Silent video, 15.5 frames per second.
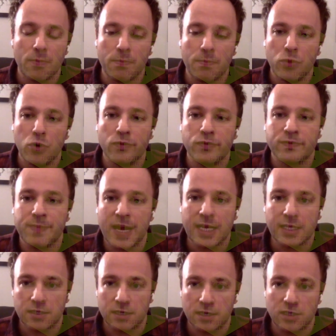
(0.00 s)
moves
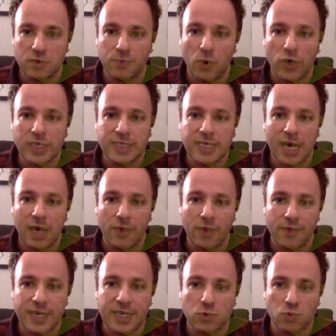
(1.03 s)
made to point out
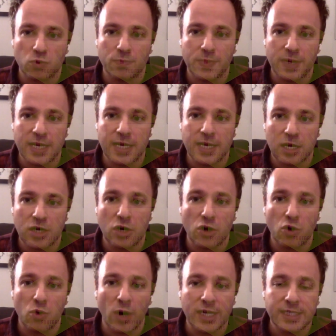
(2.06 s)
that these would be,
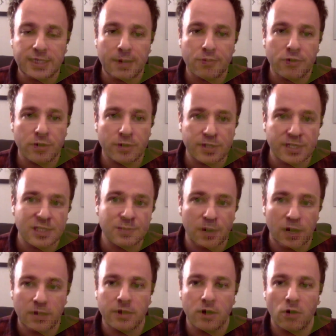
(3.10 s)
quite separate,
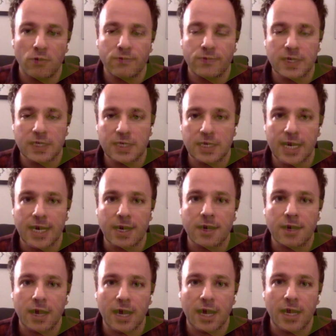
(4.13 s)
despite the obvious
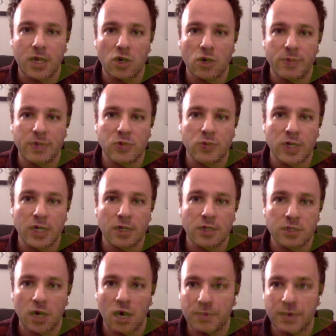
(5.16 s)
link, between
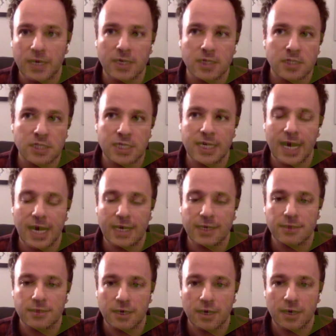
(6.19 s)
Qatar, PSG,
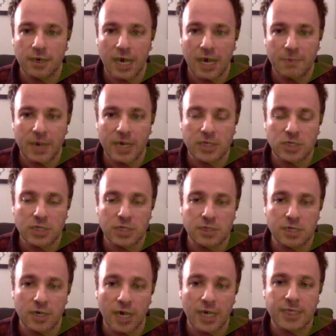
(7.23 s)
and
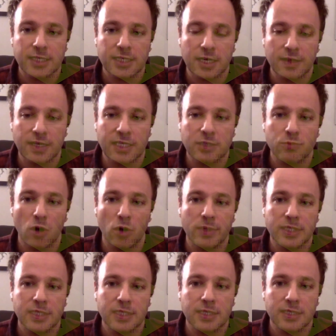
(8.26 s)
Manchester United at this
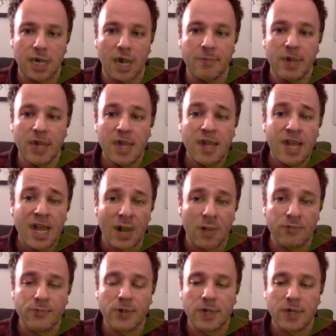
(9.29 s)
moment in time.
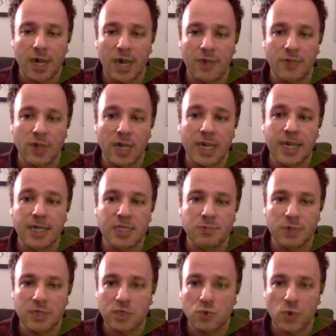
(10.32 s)
However, the links
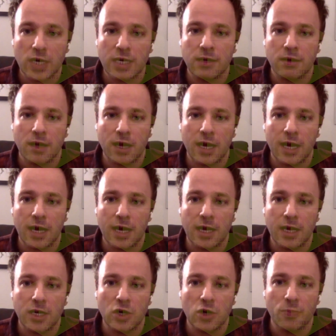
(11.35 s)
between,
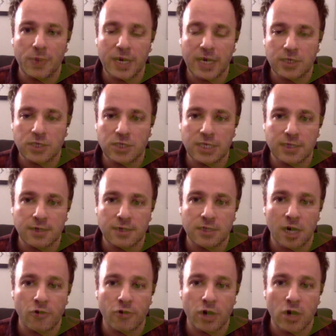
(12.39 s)
PSG's
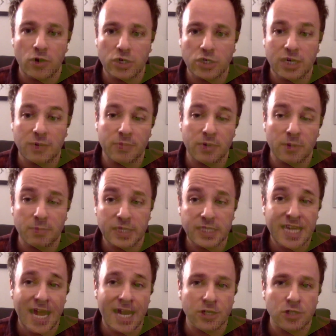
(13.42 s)
Qatari ownership and a
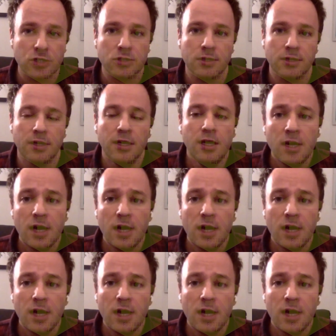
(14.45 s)
potential